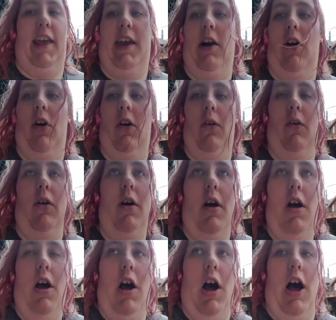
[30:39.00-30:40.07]
because that one looks really
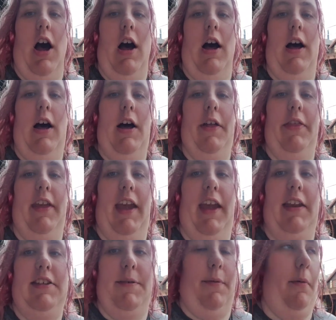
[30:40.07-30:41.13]
cool.
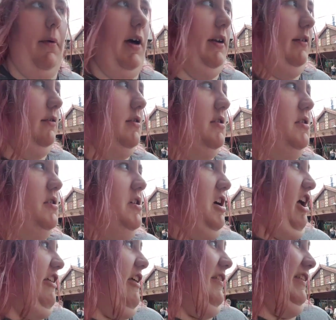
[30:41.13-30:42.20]
And the Dipper
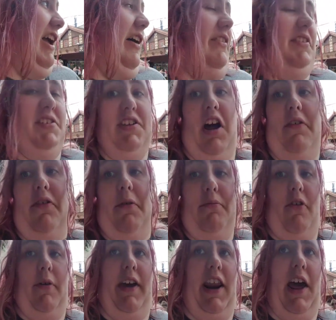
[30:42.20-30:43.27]
one. And then the
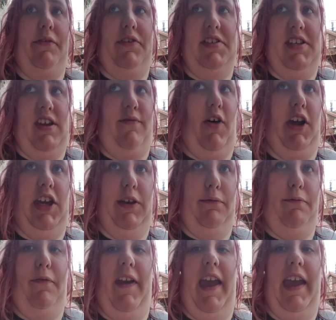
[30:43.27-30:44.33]
other stuff I'm probably going to have
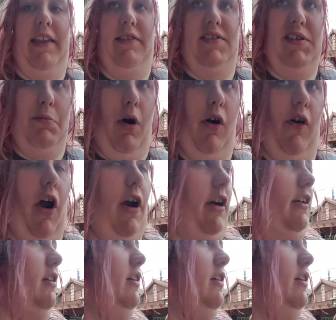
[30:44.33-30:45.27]
to see if I can fit in